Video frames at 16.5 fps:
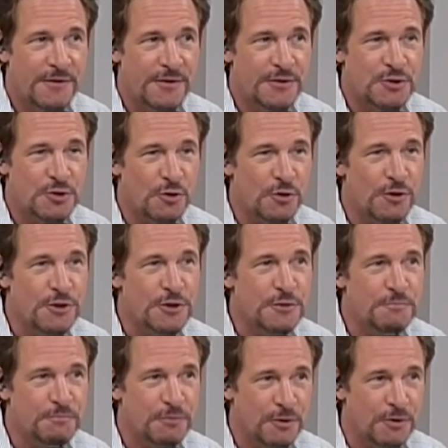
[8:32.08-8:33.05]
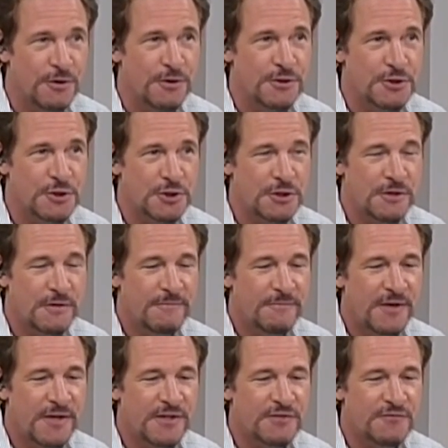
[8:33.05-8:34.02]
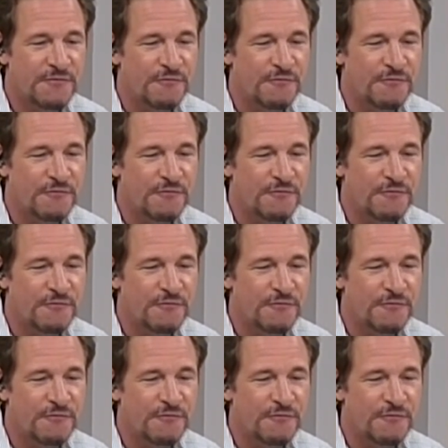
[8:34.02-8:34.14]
The Tush Push is